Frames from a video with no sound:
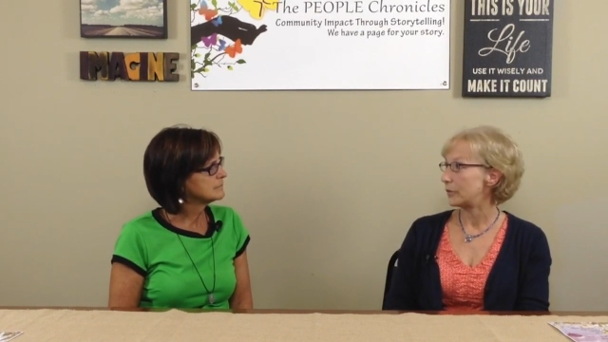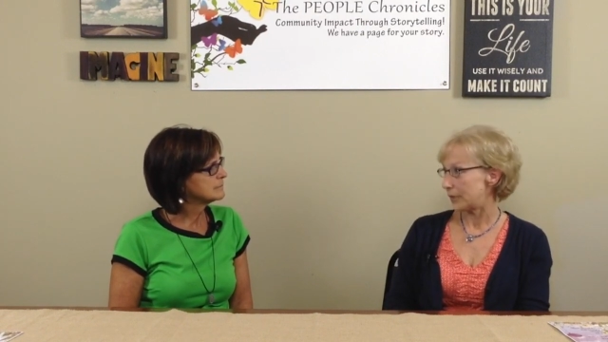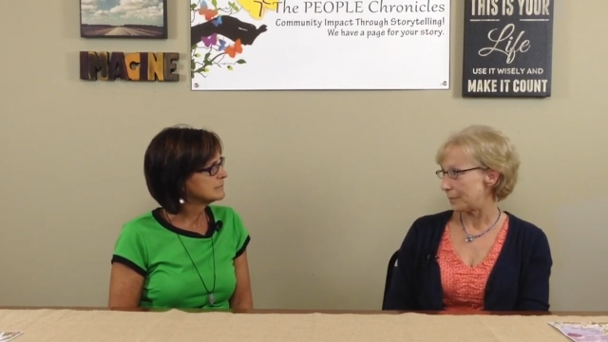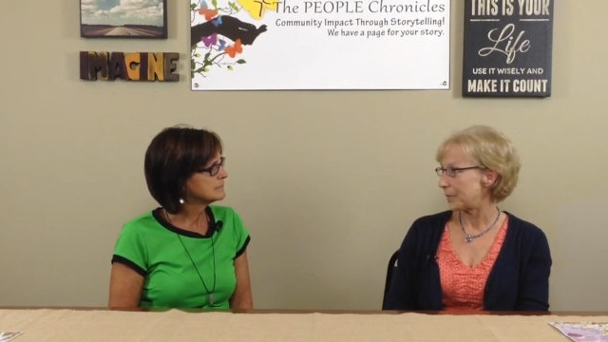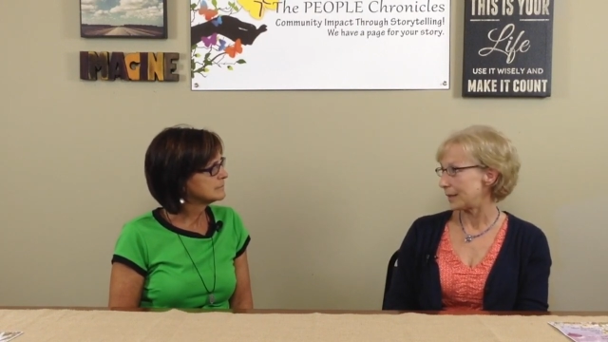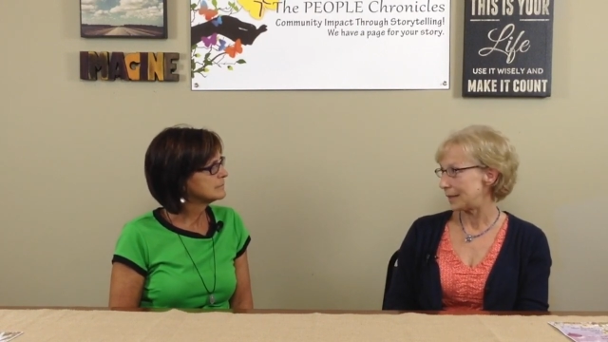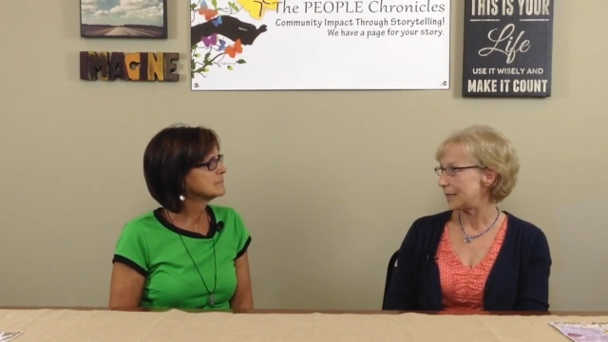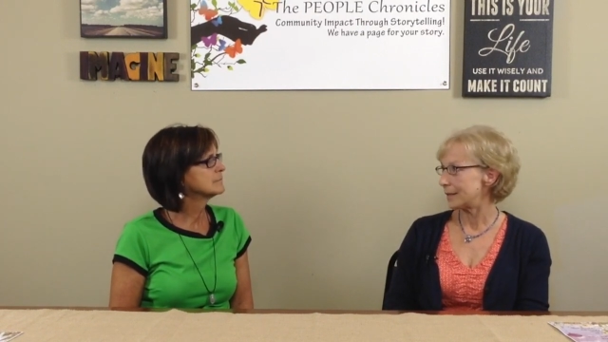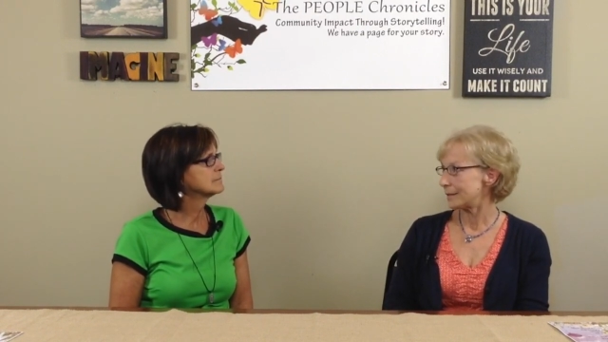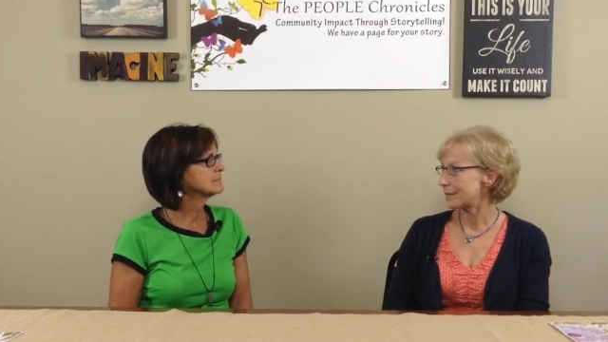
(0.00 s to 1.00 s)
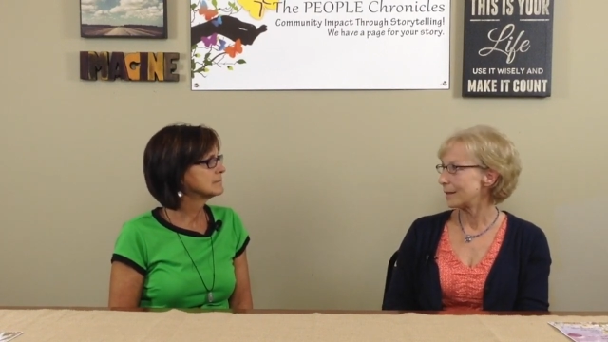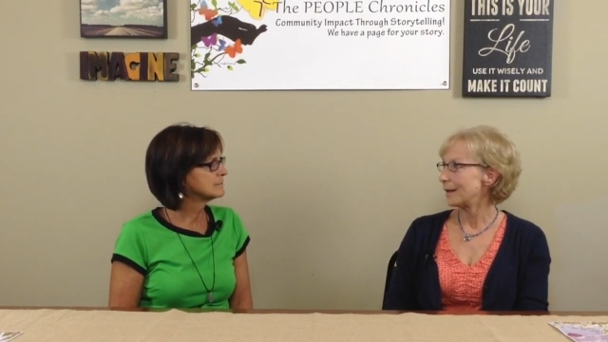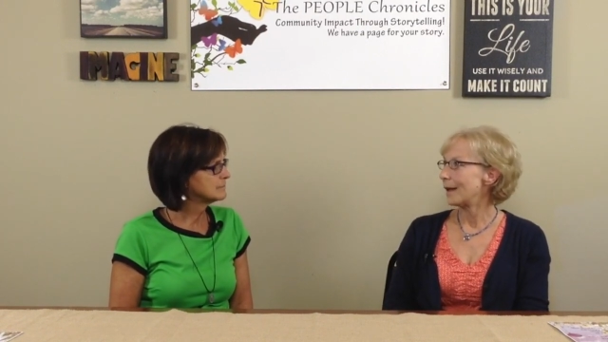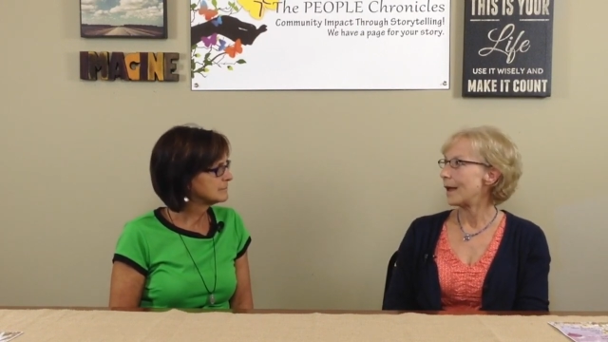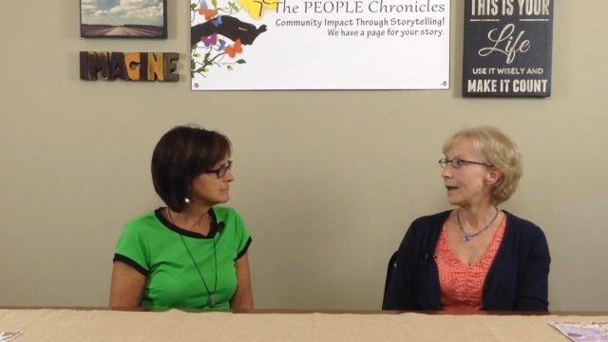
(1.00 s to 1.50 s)
Speaker 1: the same thing he is.
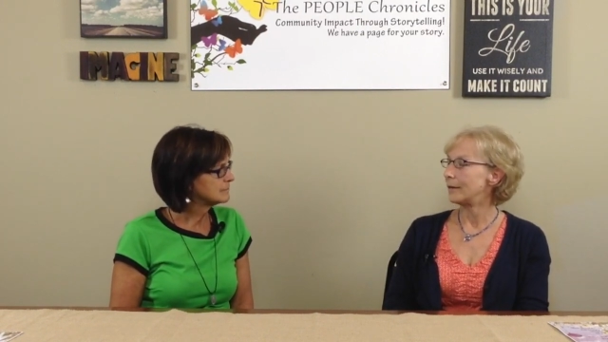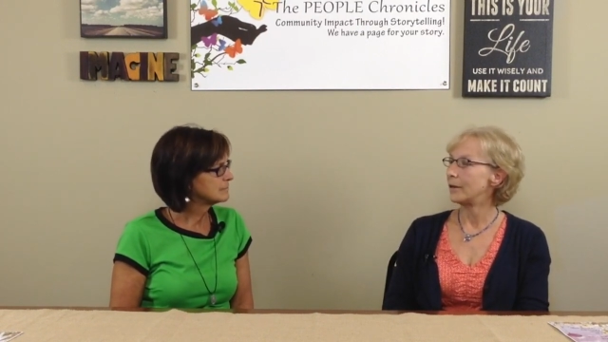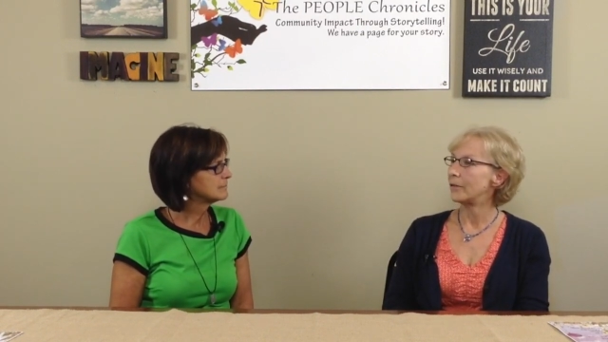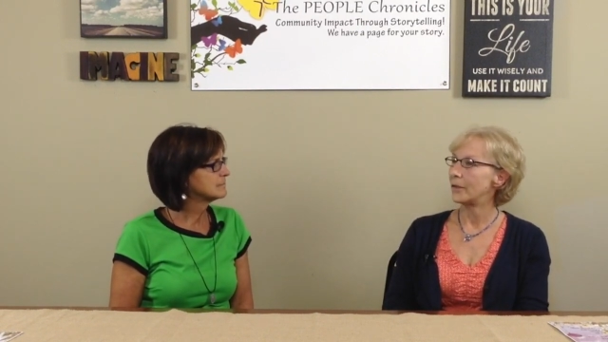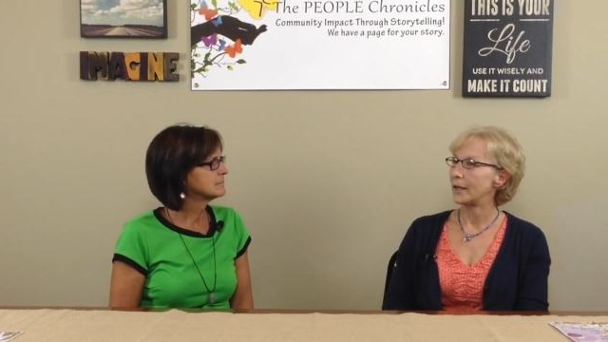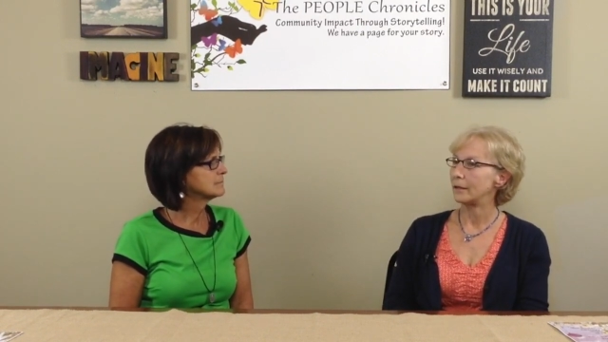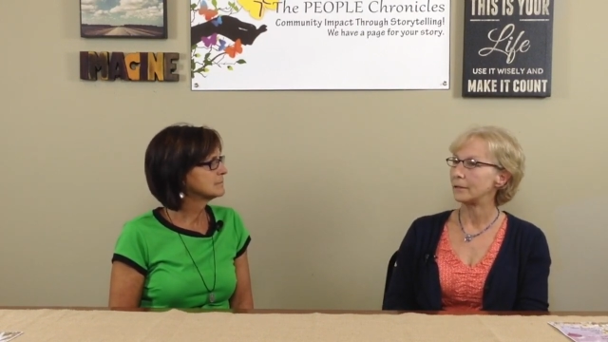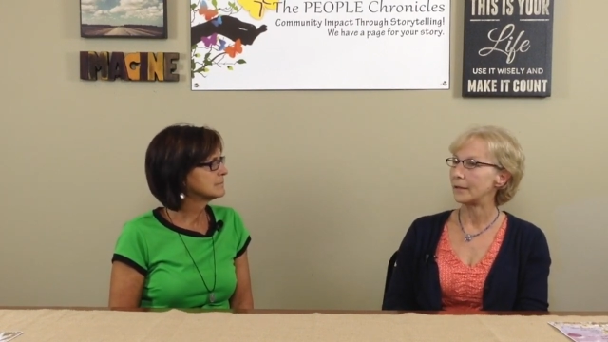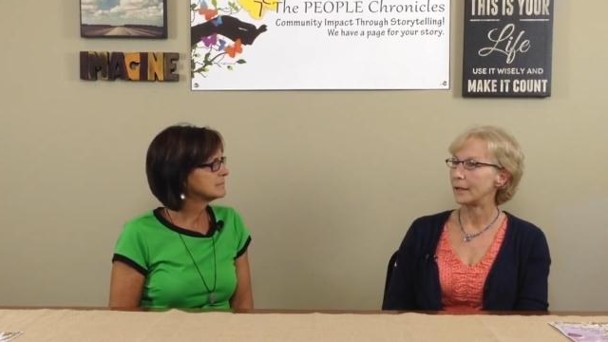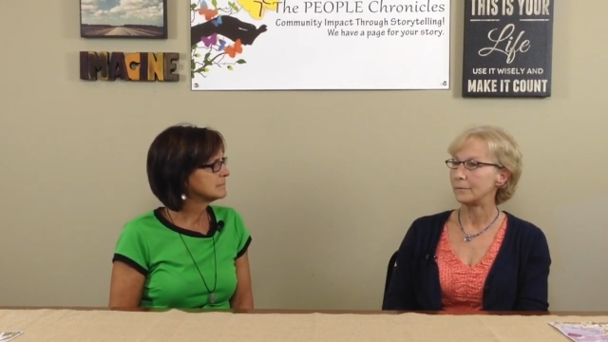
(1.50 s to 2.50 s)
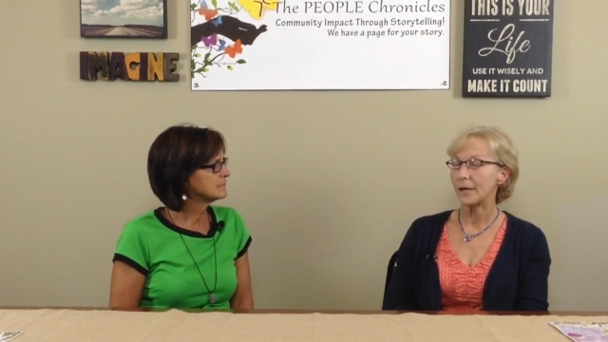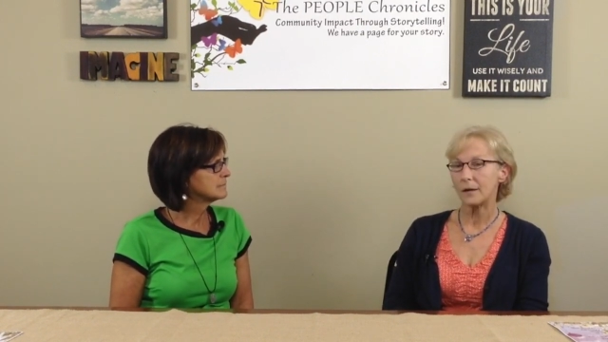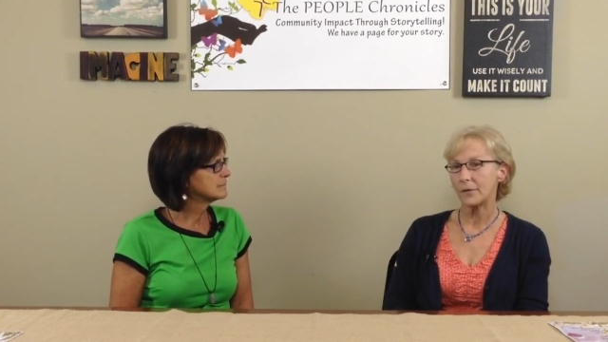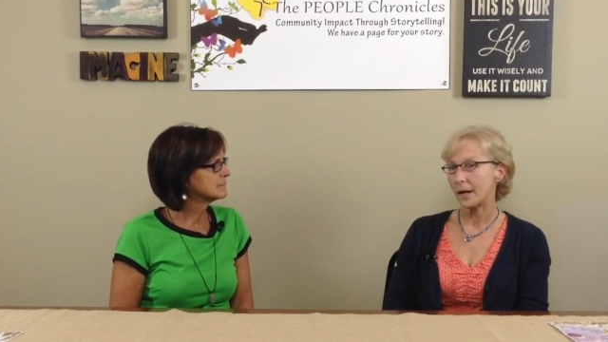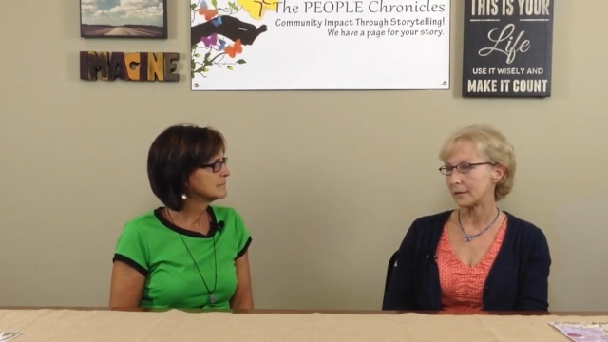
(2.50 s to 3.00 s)
And they, they
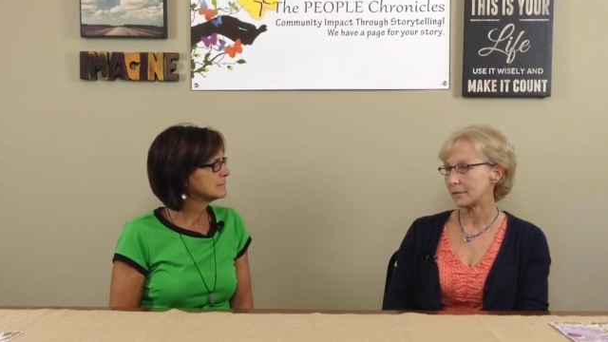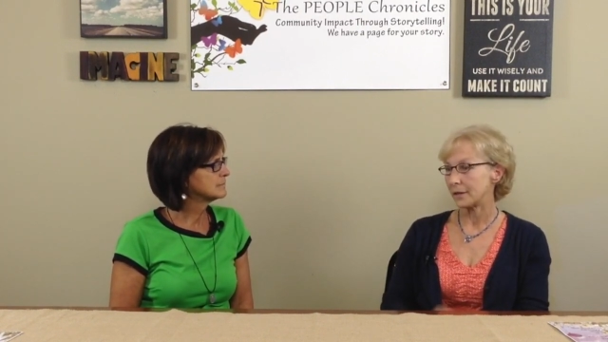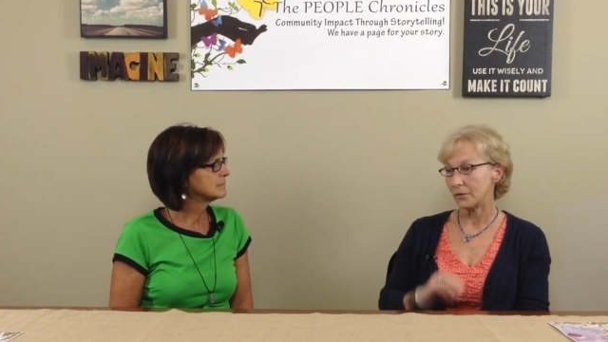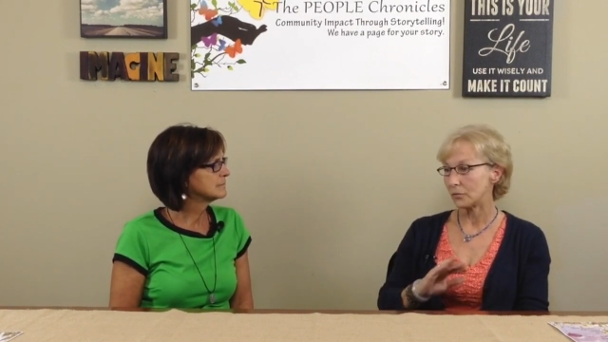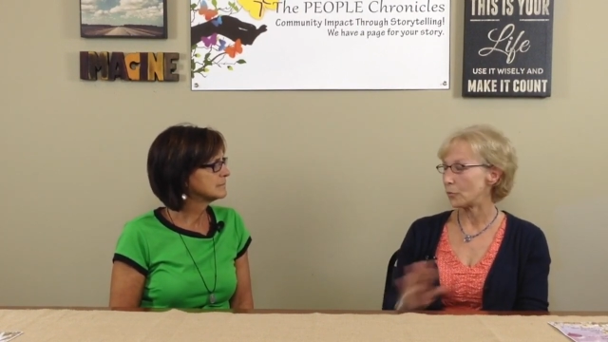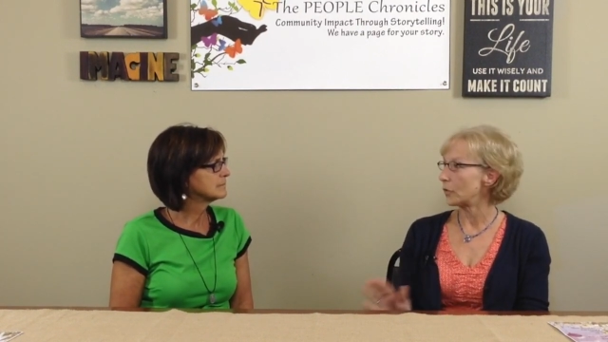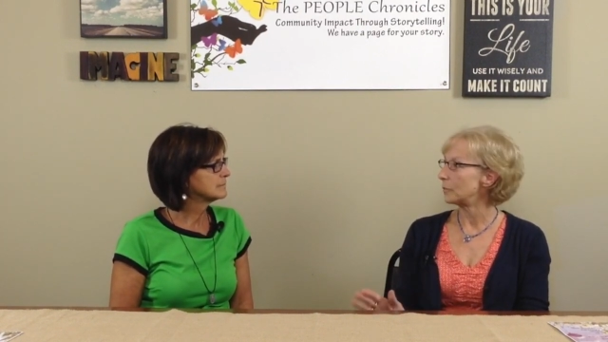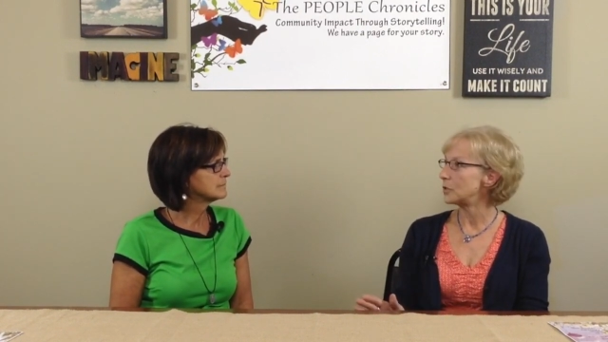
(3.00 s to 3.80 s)
have things for them